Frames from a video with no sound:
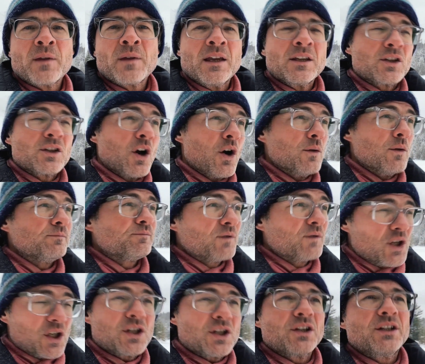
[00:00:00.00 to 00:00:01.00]
so
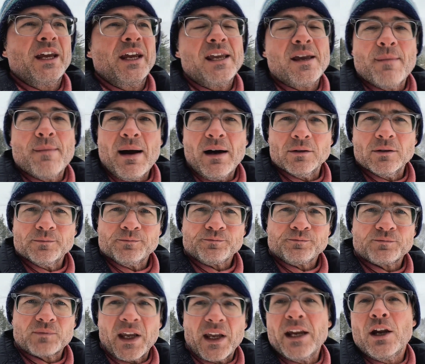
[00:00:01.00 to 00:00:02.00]
just to take
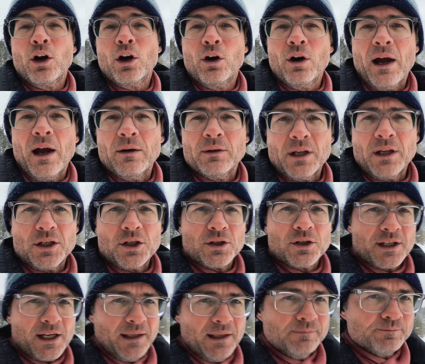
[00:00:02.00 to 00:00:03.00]
her out, I should
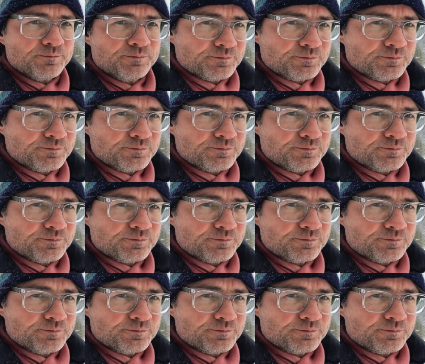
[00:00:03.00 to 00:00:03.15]
say.